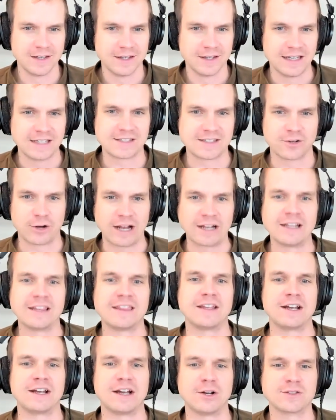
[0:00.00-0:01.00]
Is there
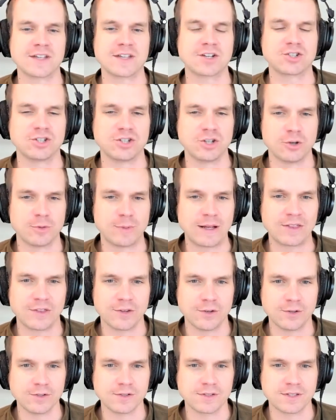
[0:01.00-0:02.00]
anything else I should know about
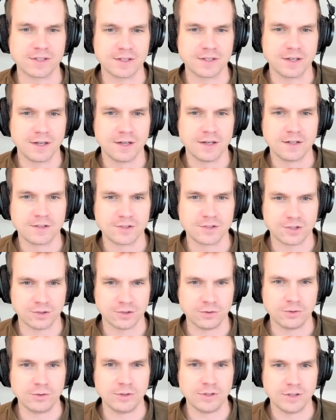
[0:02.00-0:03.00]
those
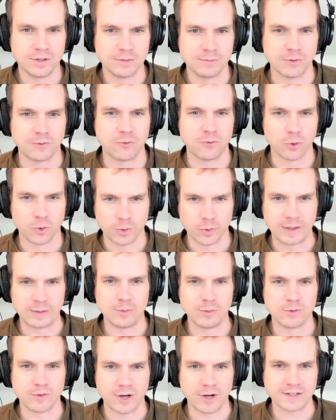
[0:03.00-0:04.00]
two before we
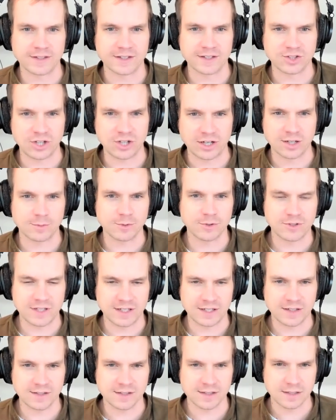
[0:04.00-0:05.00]
move on to
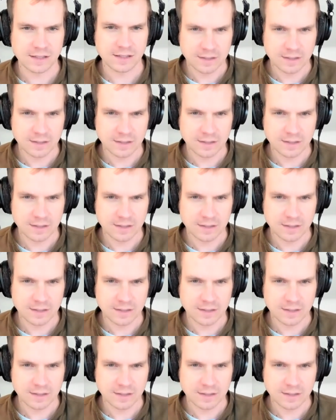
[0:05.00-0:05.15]
JWTs?